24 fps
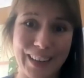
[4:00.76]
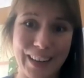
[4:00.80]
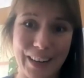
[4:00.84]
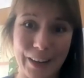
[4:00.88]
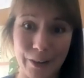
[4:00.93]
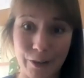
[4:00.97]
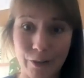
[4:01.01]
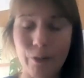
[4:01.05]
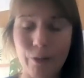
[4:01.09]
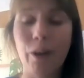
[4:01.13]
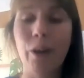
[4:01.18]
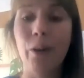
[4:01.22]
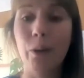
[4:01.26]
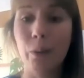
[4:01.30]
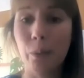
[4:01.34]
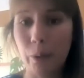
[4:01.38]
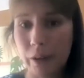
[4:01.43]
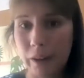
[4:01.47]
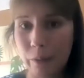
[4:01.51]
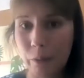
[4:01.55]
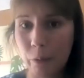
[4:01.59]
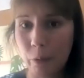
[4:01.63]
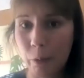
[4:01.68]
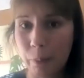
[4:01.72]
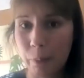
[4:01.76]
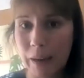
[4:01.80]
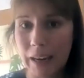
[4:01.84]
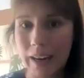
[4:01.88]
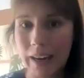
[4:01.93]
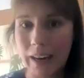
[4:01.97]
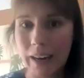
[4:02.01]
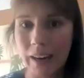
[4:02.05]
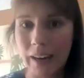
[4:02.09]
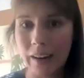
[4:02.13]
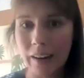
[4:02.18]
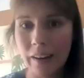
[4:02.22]
control what it will
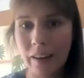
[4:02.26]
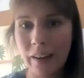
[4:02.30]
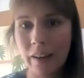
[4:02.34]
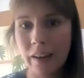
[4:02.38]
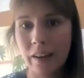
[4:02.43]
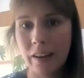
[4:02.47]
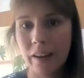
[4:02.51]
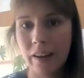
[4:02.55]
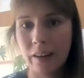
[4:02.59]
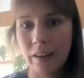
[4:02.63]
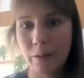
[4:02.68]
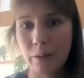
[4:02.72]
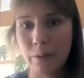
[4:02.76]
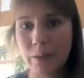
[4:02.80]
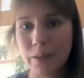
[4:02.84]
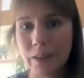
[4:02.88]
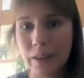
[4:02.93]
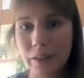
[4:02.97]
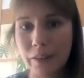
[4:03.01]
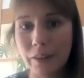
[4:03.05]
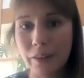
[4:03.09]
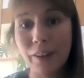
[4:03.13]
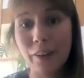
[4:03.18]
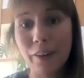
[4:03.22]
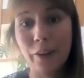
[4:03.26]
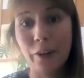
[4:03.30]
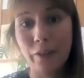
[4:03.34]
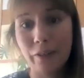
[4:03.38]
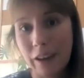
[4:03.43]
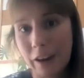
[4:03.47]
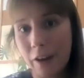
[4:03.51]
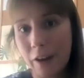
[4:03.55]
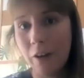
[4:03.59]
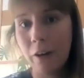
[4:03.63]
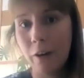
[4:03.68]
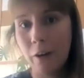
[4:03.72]
be. And also a lot of
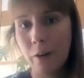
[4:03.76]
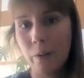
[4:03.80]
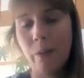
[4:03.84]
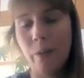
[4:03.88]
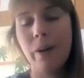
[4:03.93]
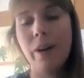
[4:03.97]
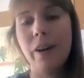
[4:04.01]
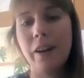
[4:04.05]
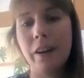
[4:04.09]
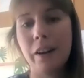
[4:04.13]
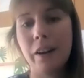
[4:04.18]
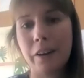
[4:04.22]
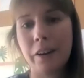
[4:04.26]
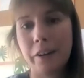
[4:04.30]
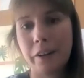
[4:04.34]
the artwork